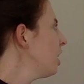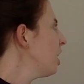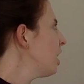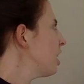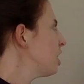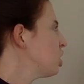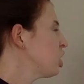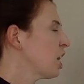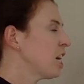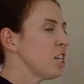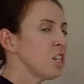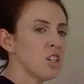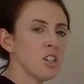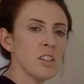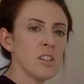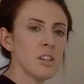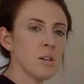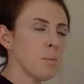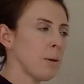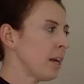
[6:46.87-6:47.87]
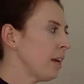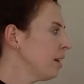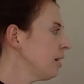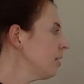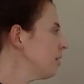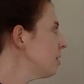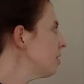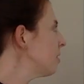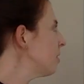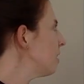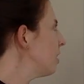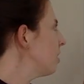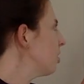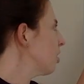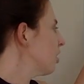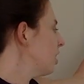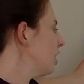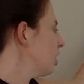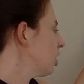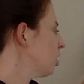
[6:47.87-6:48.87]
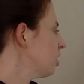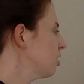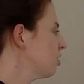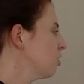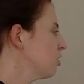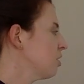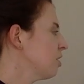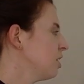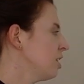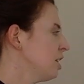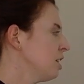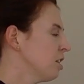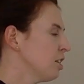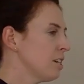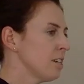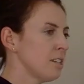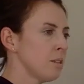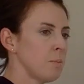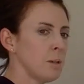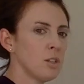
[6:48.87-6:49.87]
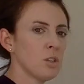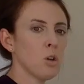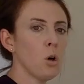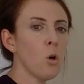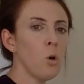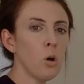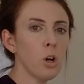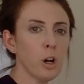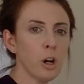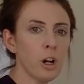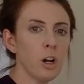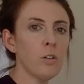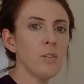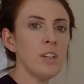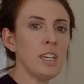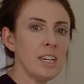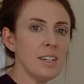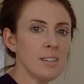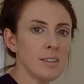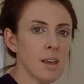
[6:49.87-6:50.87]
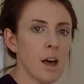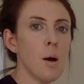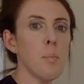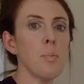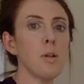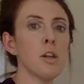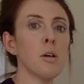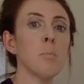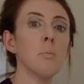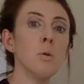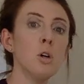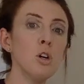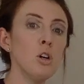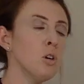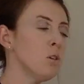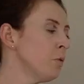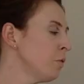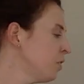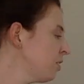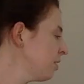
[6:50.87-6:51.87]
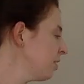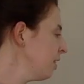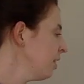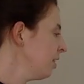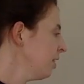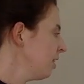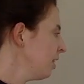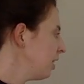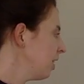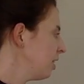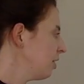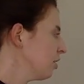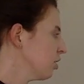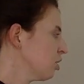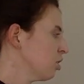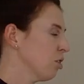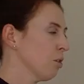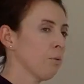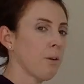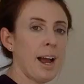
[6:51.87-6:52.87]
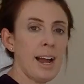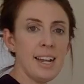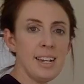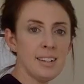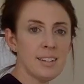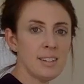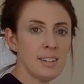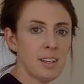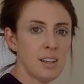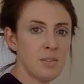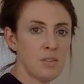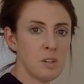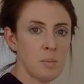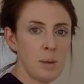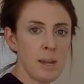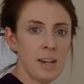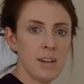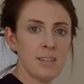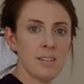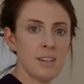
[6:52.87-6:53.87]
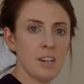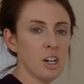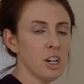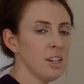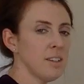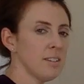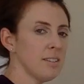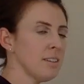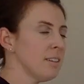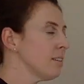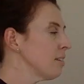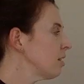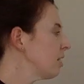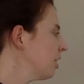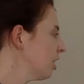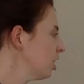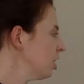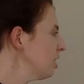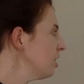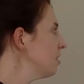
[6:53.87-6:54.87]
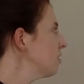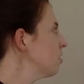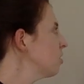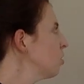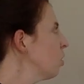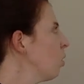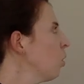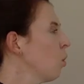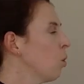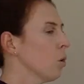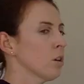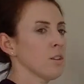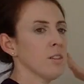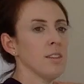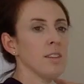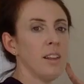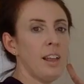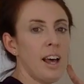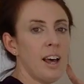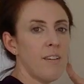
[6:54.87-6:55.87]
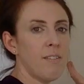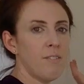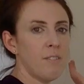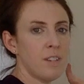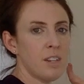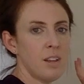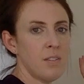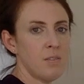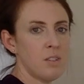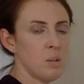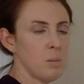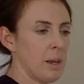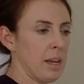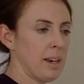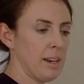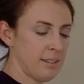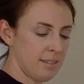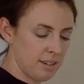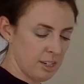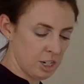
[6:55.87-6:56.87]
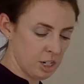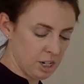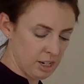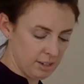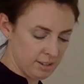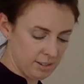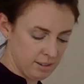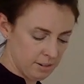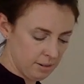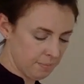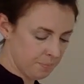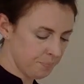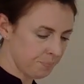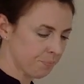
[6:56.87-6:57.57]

A change in the demand, either increase or the decrease, means the whole curve gets up and it moves either to the right if demand has increased, or to the left if demand has decreased.